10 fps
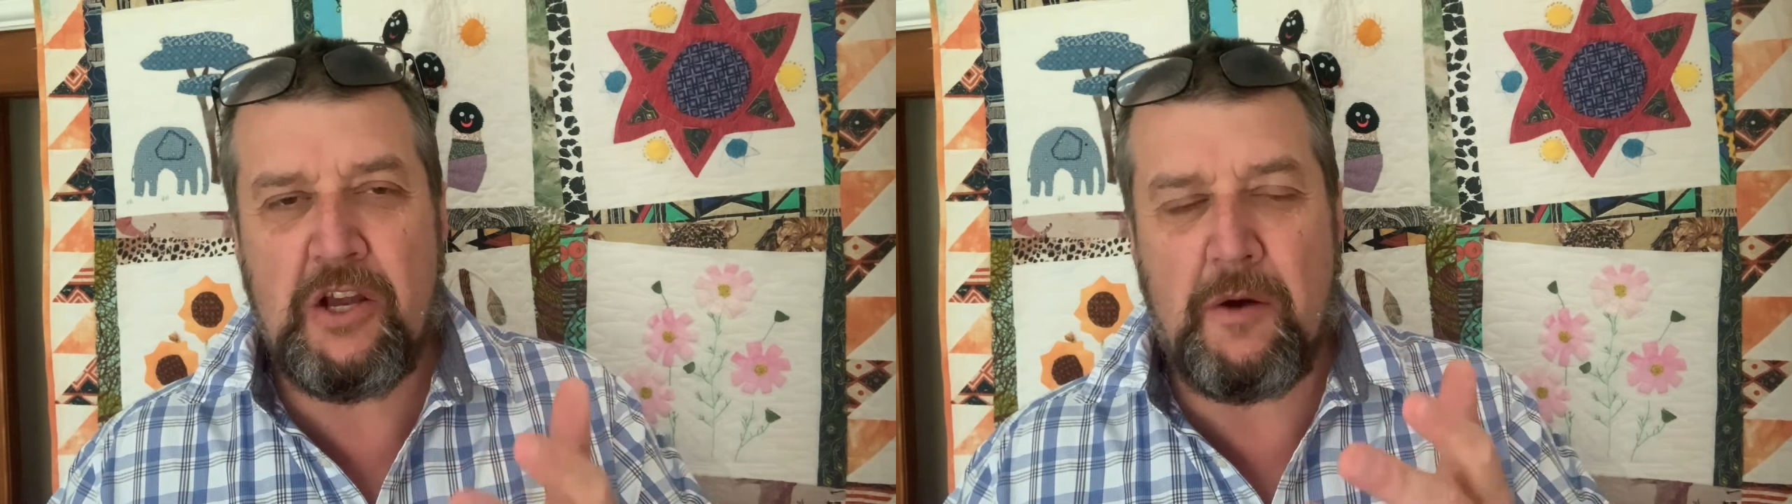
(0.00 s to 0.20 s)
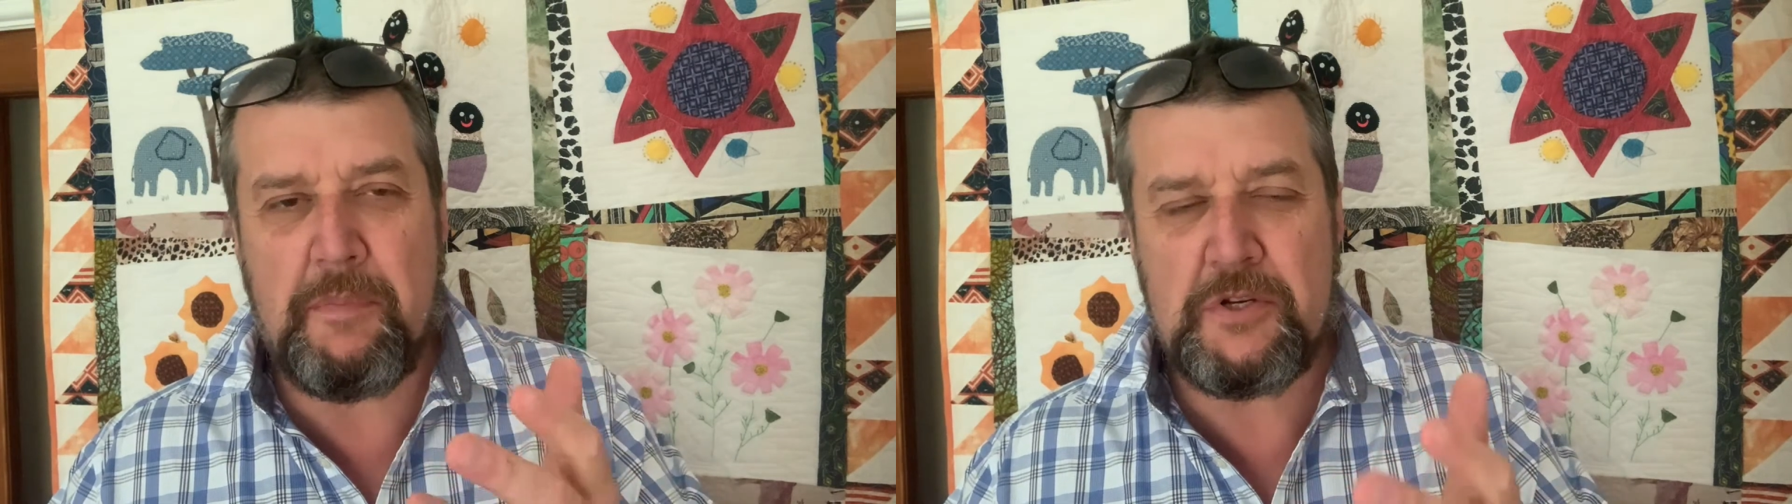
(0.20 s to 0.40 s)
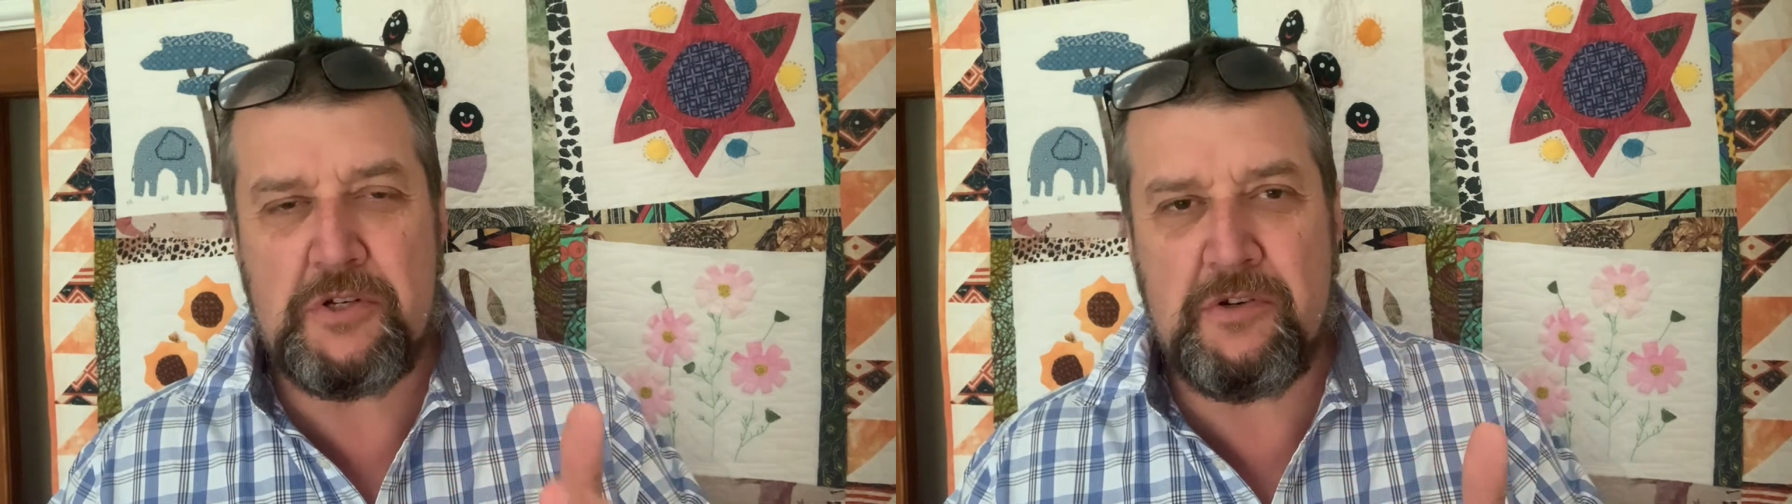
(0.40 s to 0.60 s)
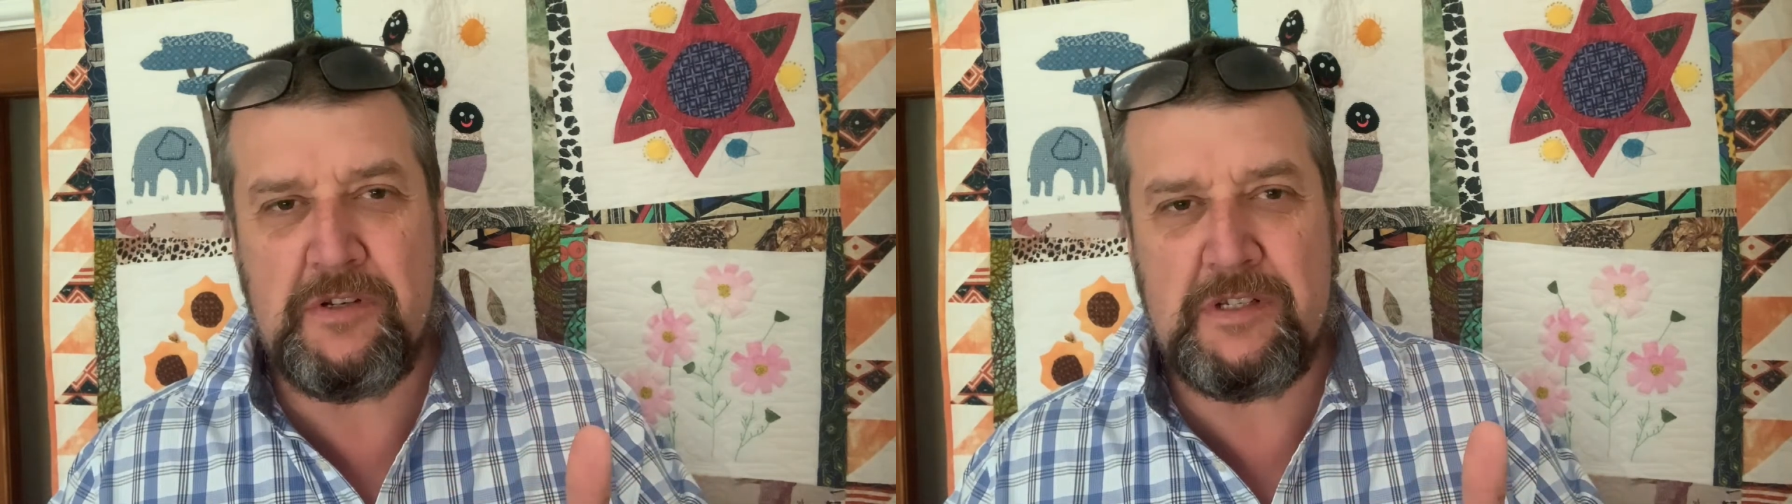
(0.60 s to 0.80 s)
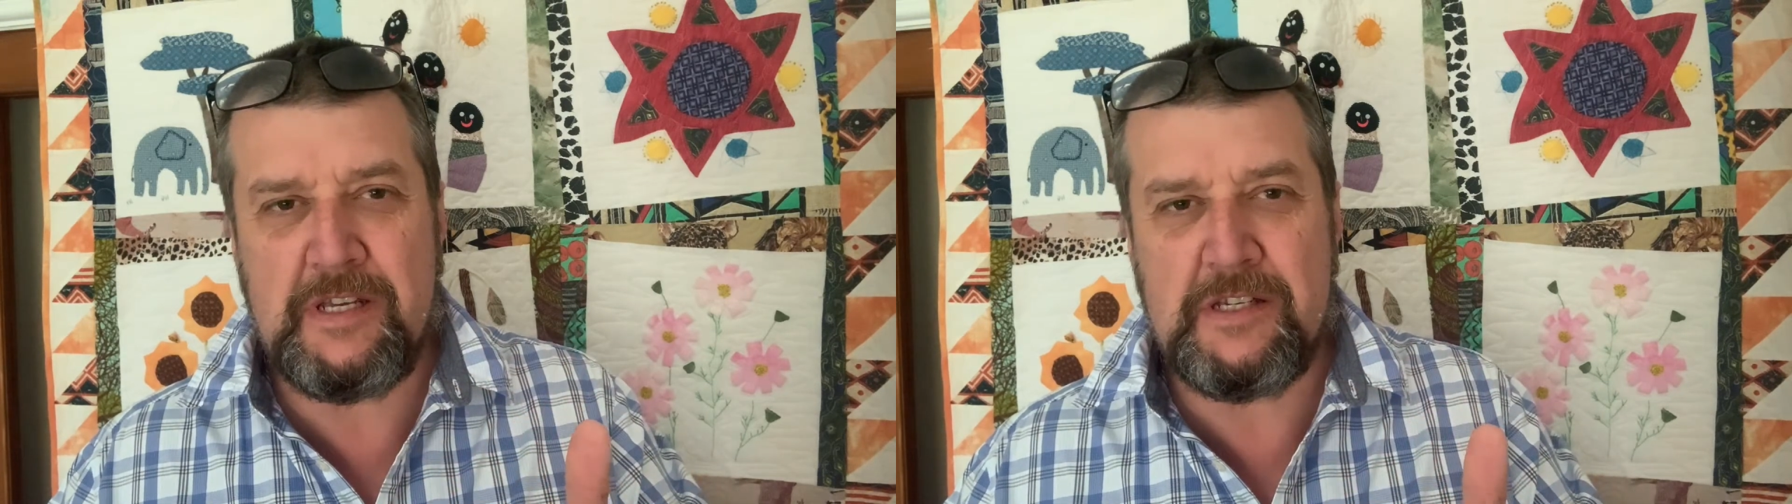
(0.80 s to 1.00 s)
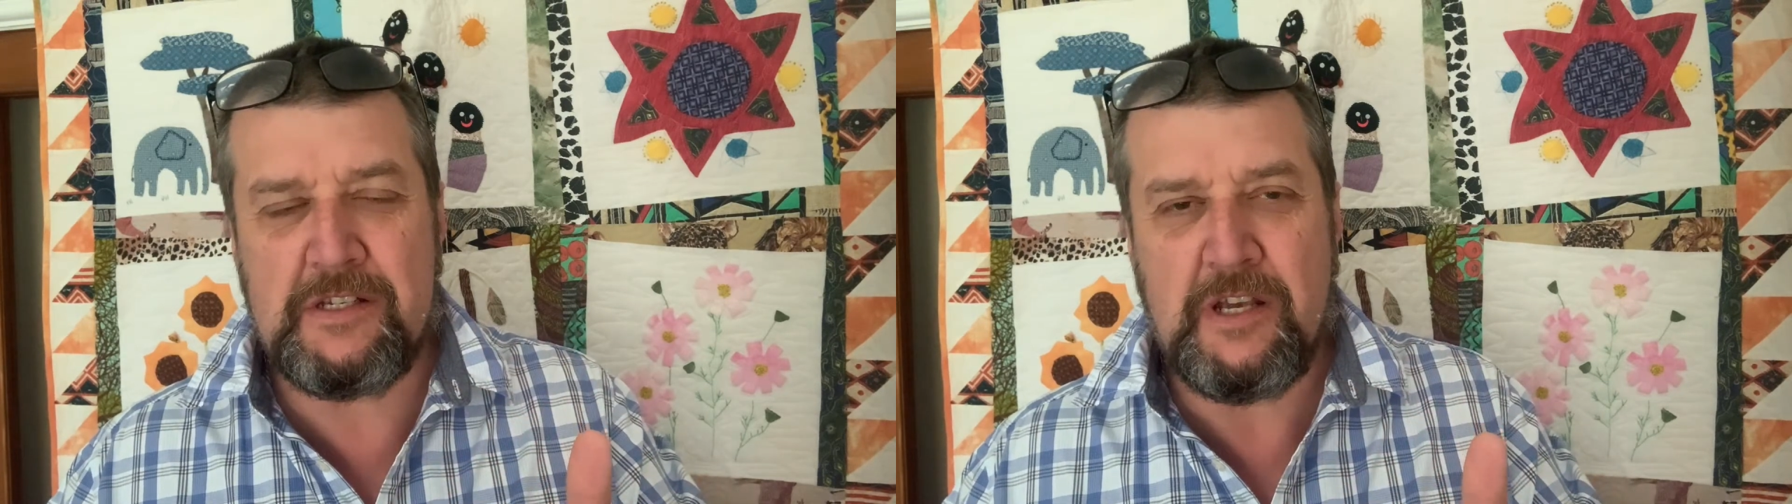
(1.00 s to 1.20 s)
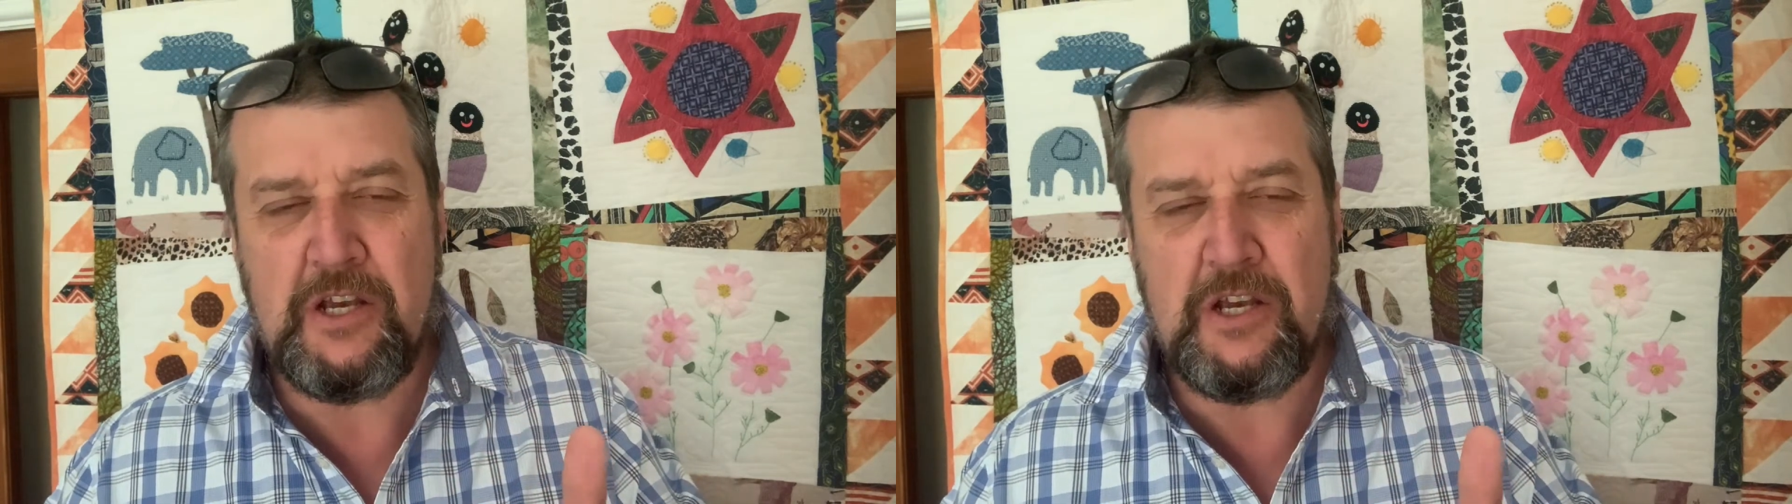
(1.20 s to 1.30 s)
opportunities